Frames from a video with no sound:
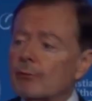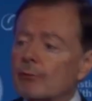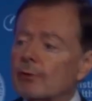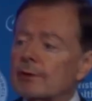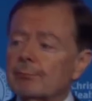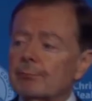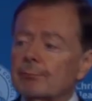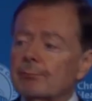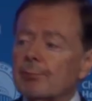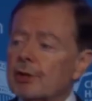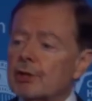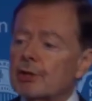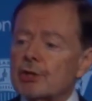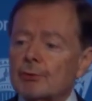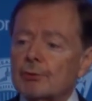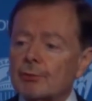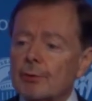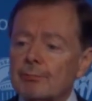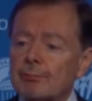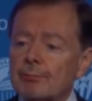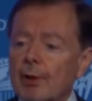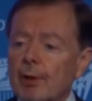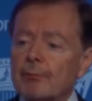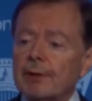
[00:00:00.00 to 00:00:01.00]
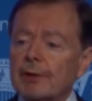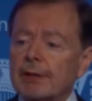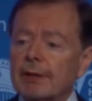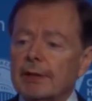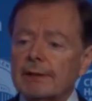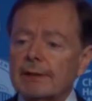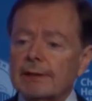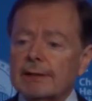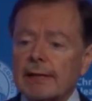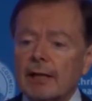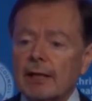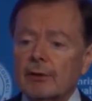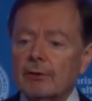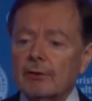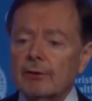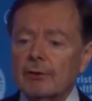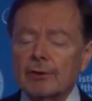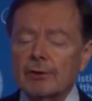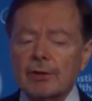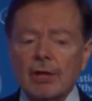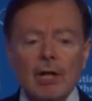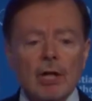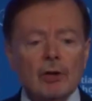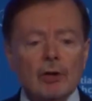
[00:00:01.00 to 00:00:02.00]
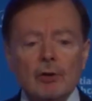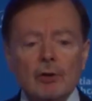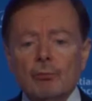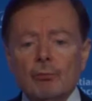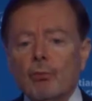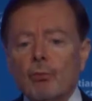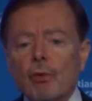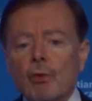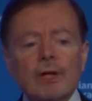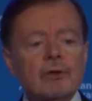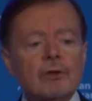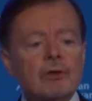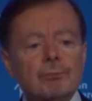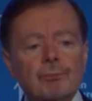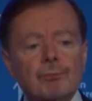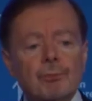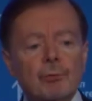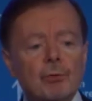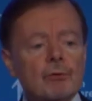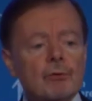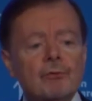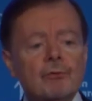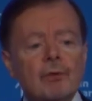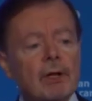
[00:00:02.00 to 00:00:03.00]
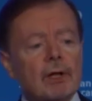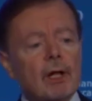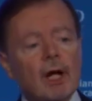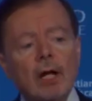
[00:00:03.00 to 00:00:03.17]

was a bunch of Republican senators that wanted to prove that,